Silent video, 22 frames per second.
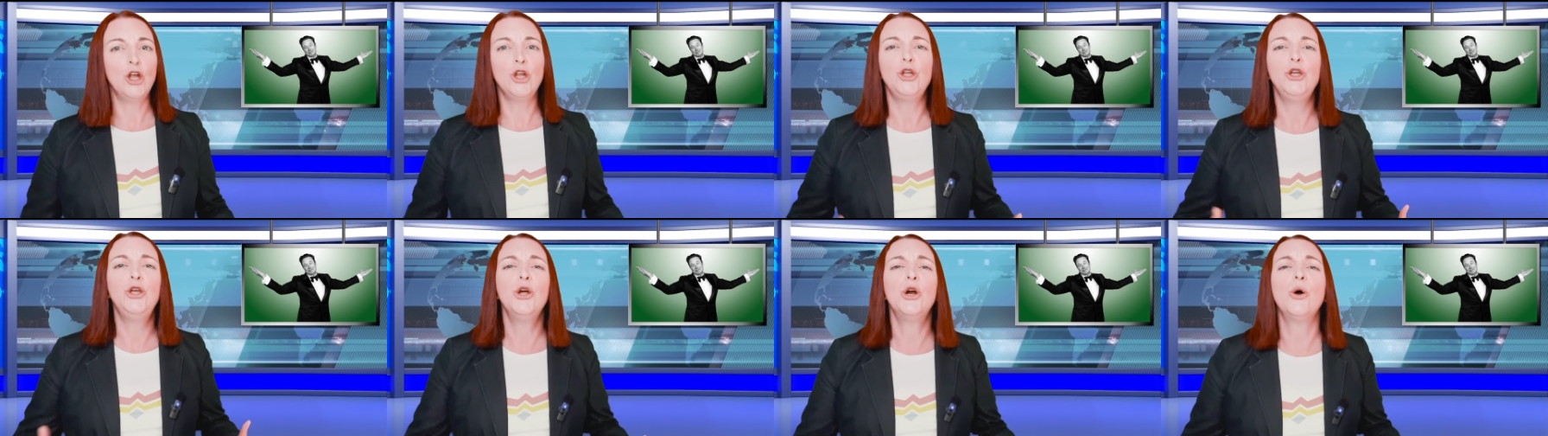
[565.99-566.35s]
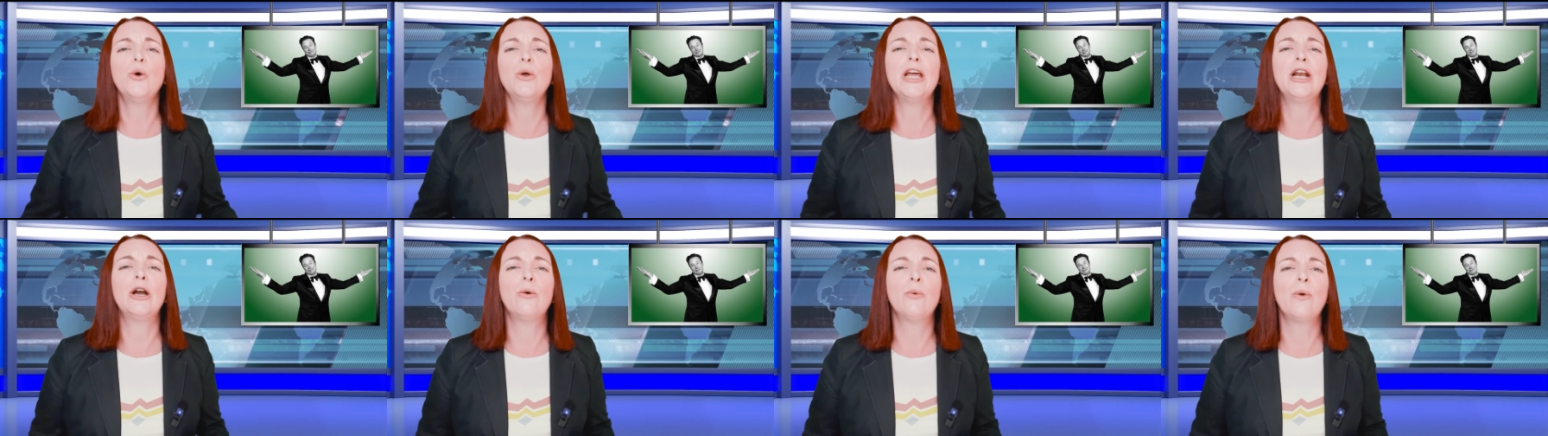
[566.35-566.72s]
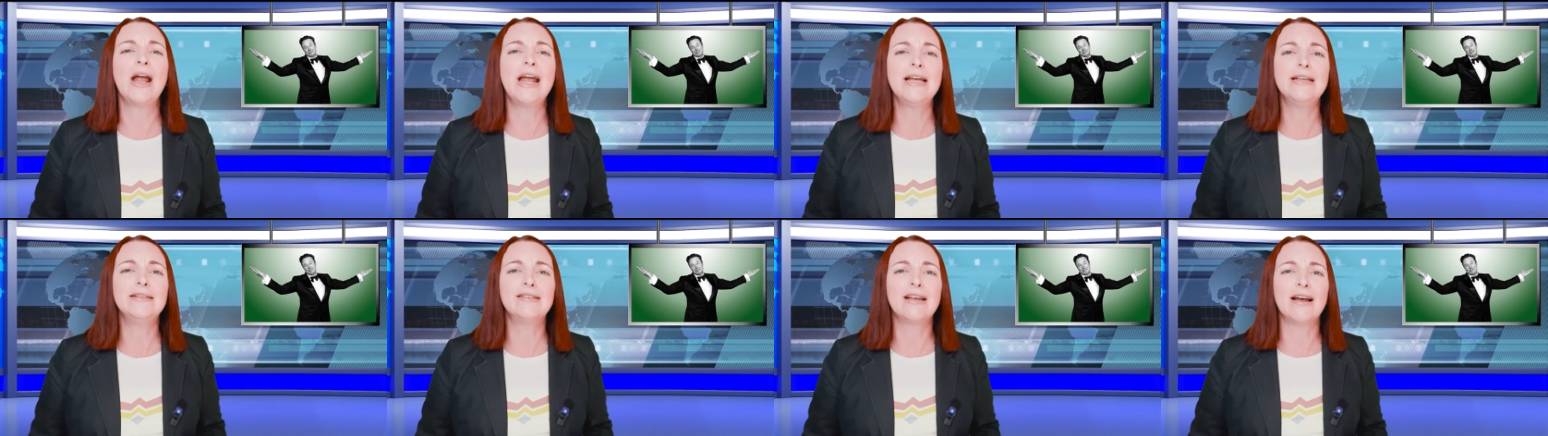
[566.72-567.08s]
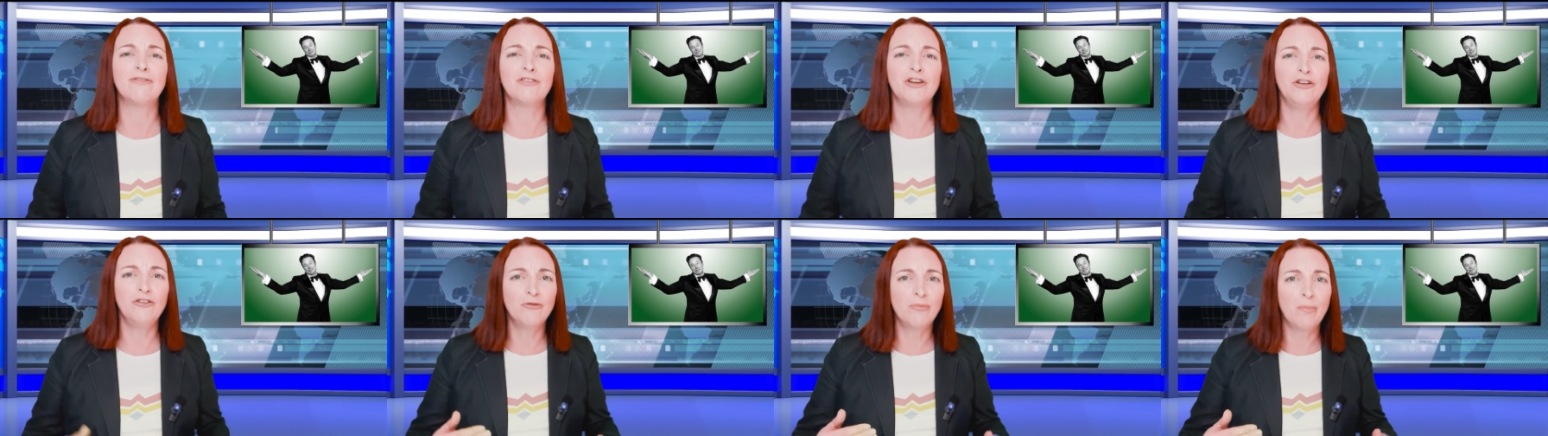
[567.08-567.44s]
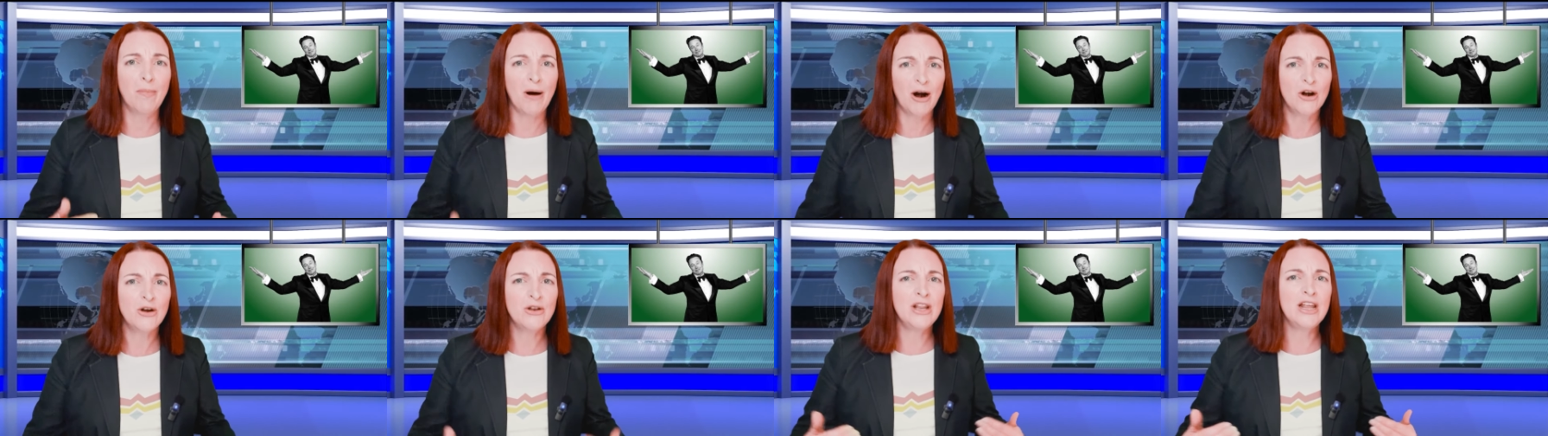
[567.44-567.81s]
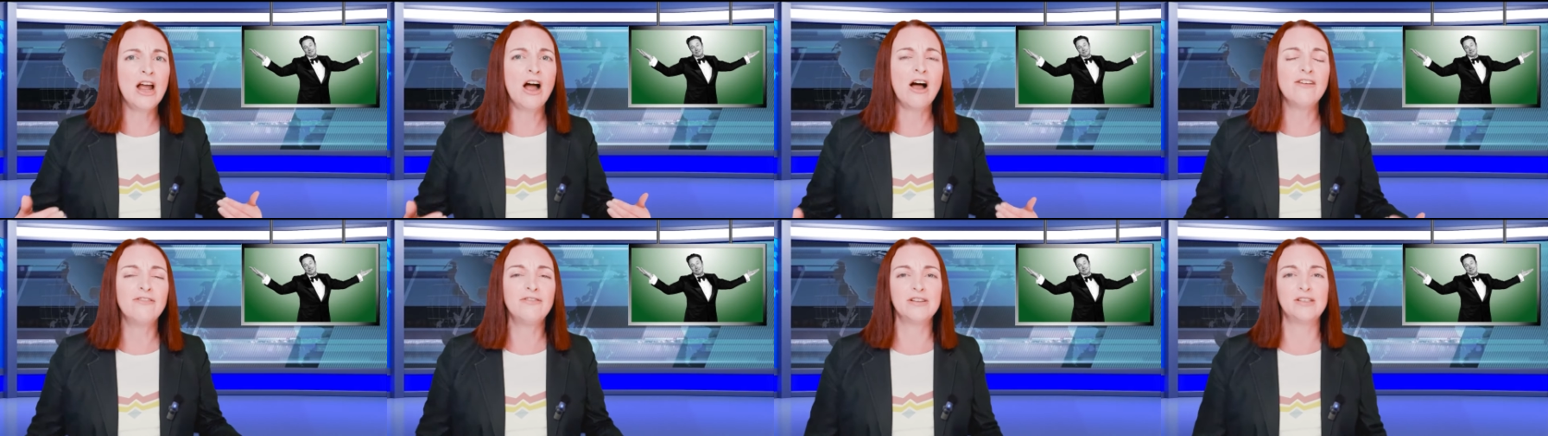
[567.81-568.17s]
You don't get a raise after you've burned the
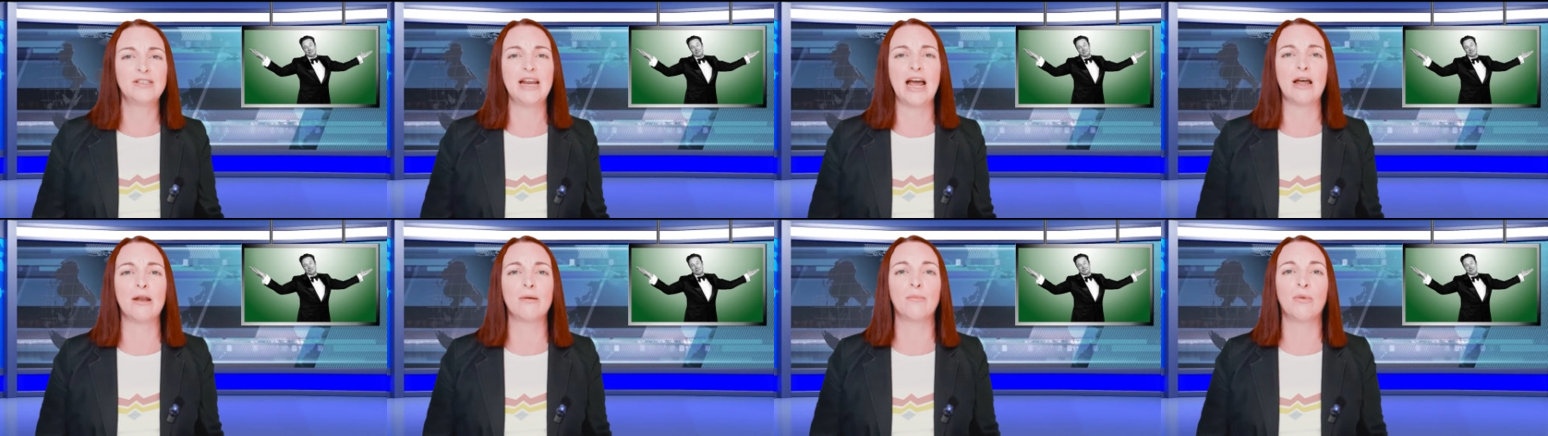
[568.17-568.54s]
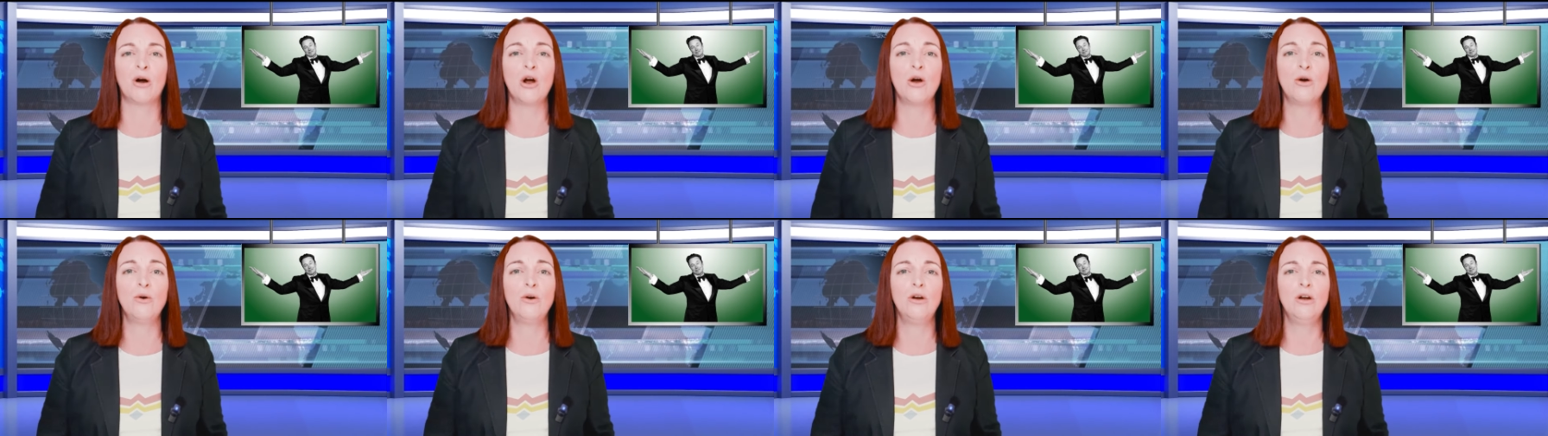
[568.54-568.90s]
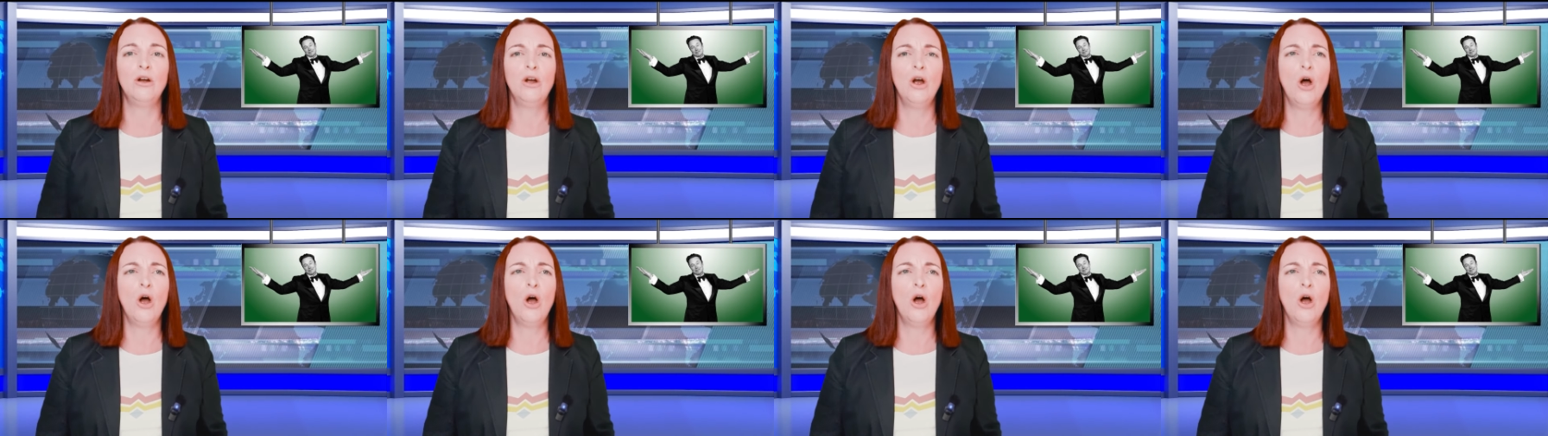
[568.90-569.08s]
office down, bro.